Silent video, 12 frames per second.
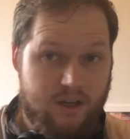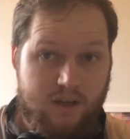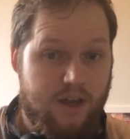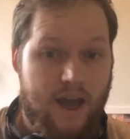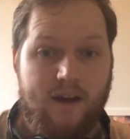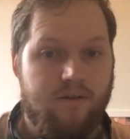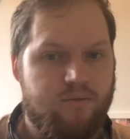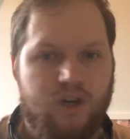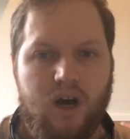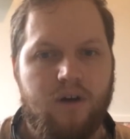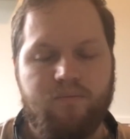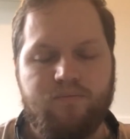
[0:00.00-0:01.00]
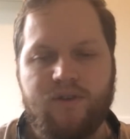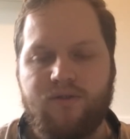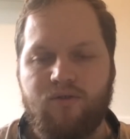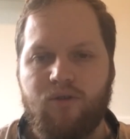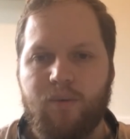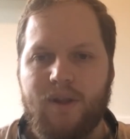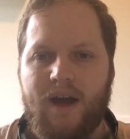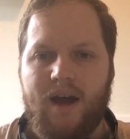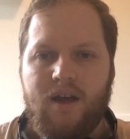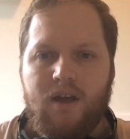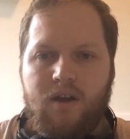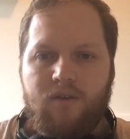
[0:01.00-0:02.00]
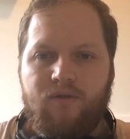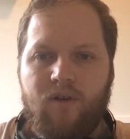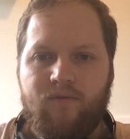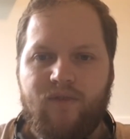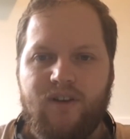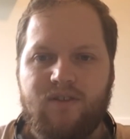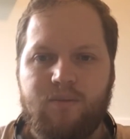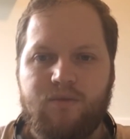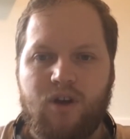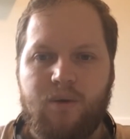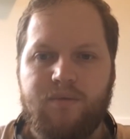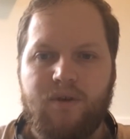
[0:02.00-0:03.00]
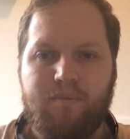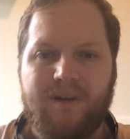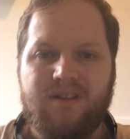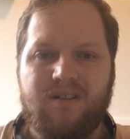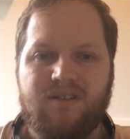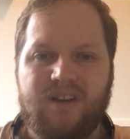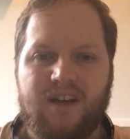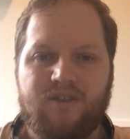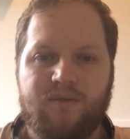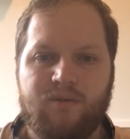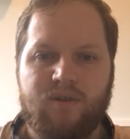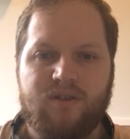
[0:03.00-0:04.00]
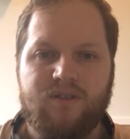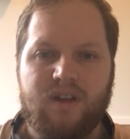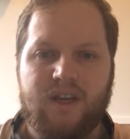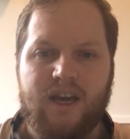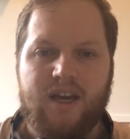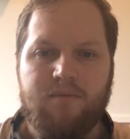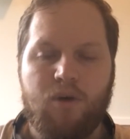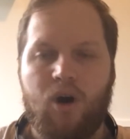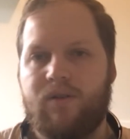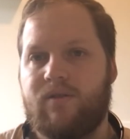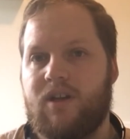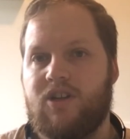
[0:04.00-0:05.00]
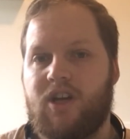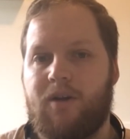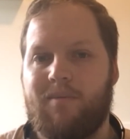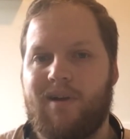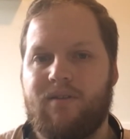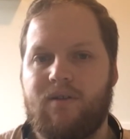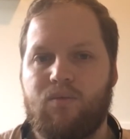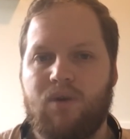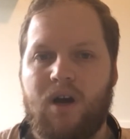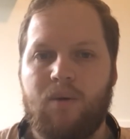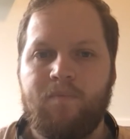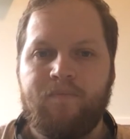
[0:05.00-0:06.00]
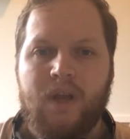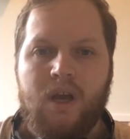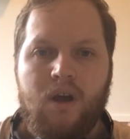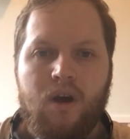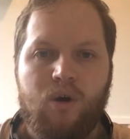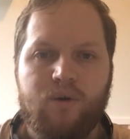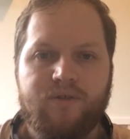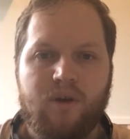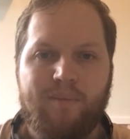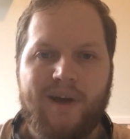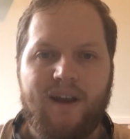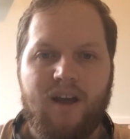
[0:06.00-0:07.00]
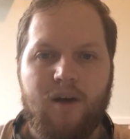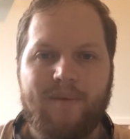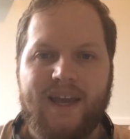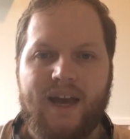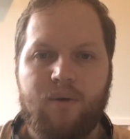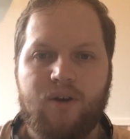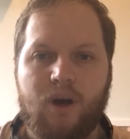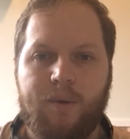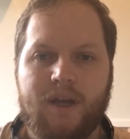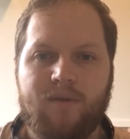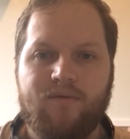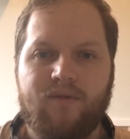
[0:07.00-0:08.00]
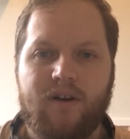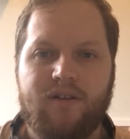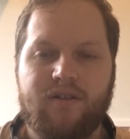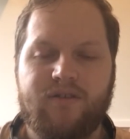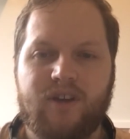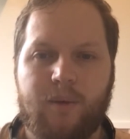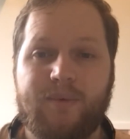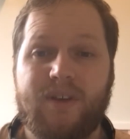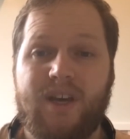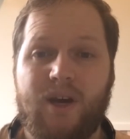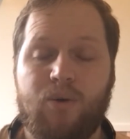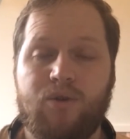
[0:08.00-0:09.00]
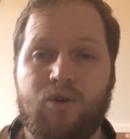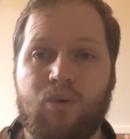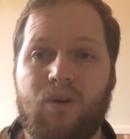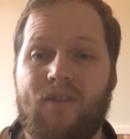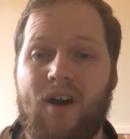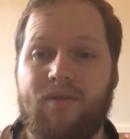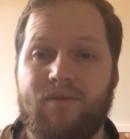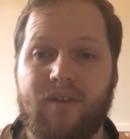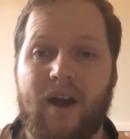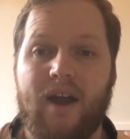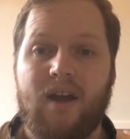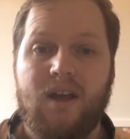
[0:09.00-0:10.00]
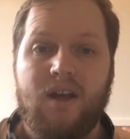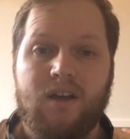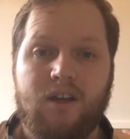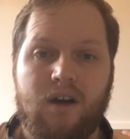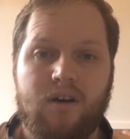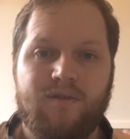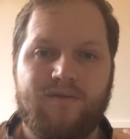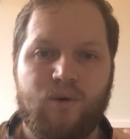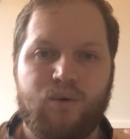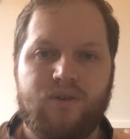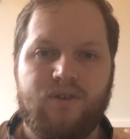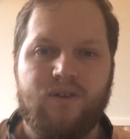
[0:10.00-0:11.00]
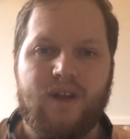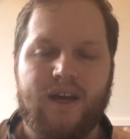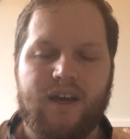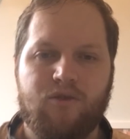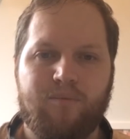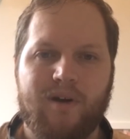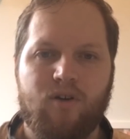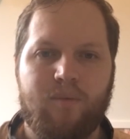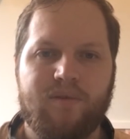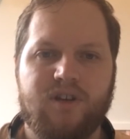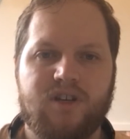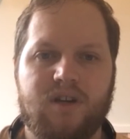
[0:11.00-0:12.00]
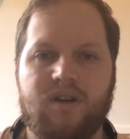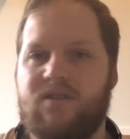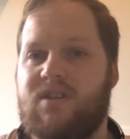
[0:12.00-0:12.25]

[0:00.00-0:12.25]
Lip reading: Again, can't disagree with that. Front three sometimes a bit detached from the rest of the game. Oxlade-Chamberlain did well. Also a bit alarming how going in front the subs killed all of our threat. Can't afford to do that against better opposition.